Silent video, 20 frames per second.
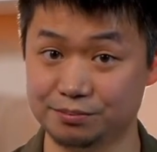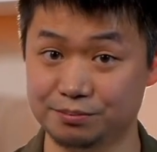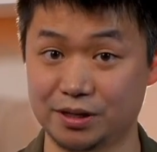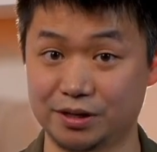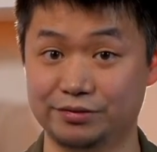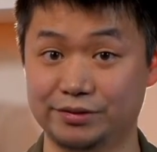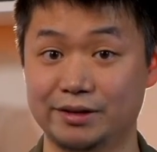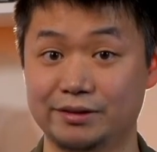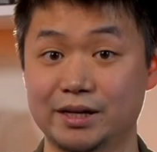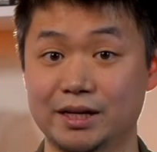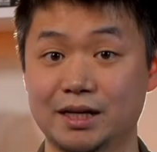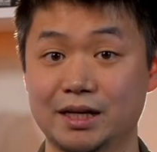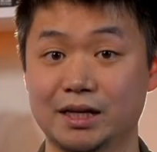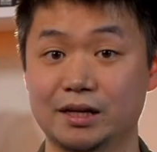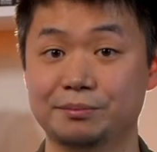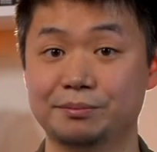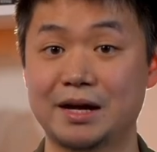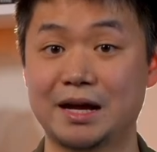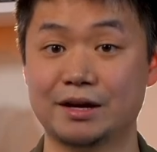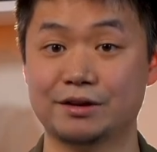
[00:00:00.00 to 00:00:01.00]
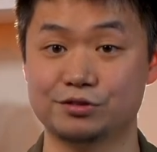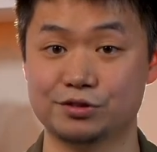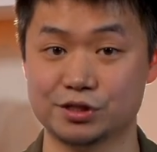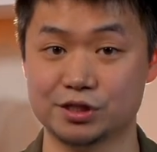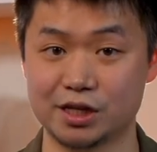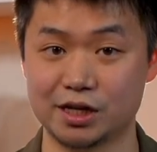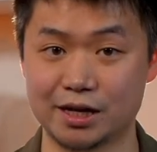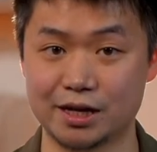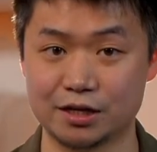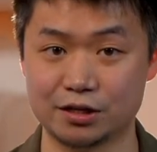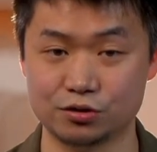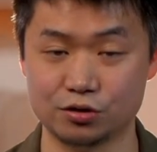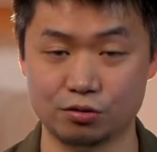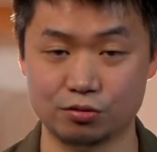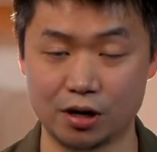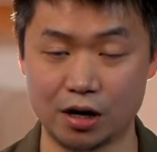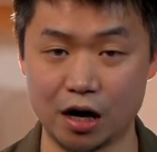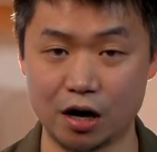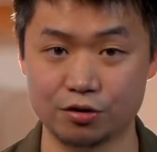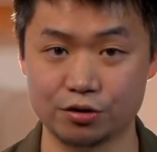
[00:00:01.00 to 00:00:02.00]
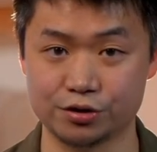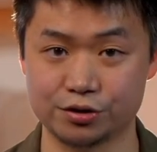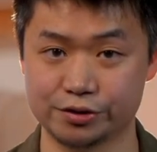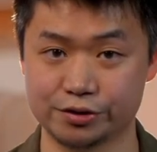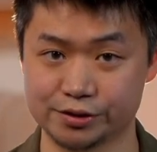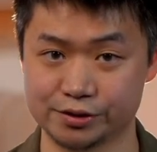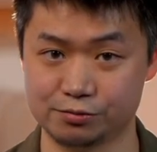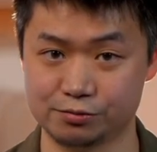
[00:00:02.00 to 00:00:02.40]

But very impactful change on how growth